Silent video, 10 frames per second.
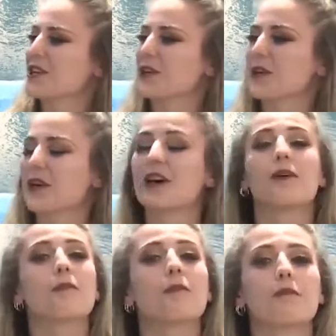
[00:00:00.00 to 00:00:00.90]

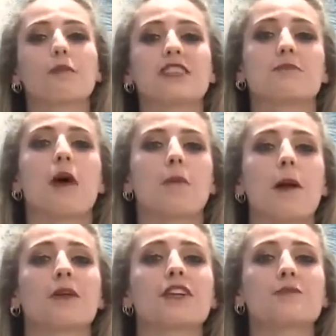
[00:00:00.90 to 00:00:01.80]
to dis
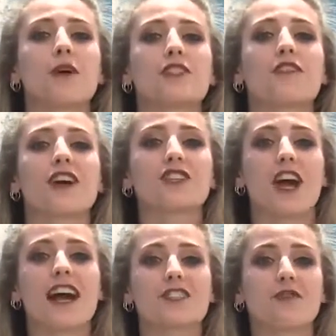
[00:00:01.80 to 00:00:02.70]
properly dispose of our
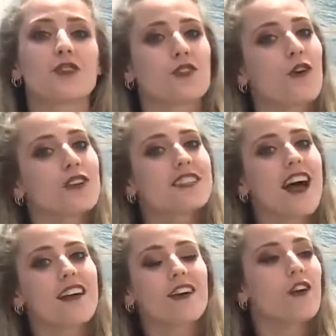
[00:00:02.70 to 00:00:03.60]
trash if we don't
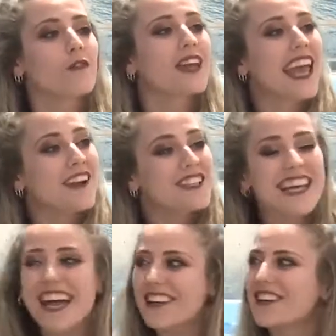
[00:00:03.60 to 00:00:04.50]
recycle, if we can't
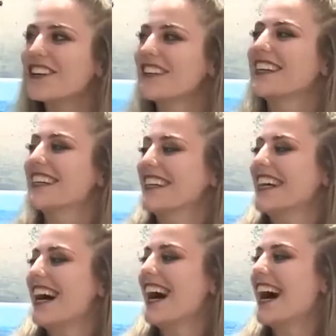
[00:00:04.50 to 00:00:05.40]
recycle.
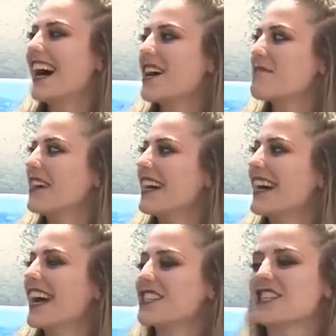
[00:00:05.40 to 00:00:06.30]
Um,
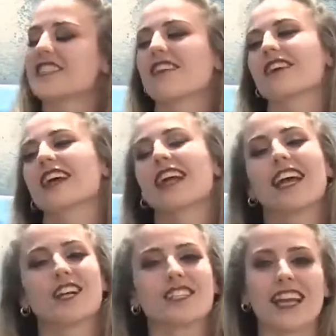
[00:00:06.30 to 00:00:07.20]
and she's definitely going to
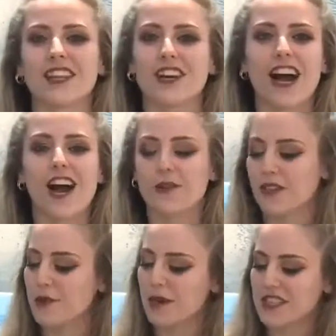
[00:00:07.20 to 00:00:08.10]
entertain the crowd
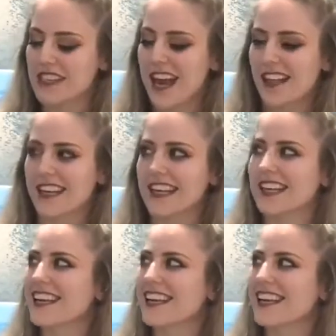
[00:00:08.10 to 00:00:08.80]
with her personality.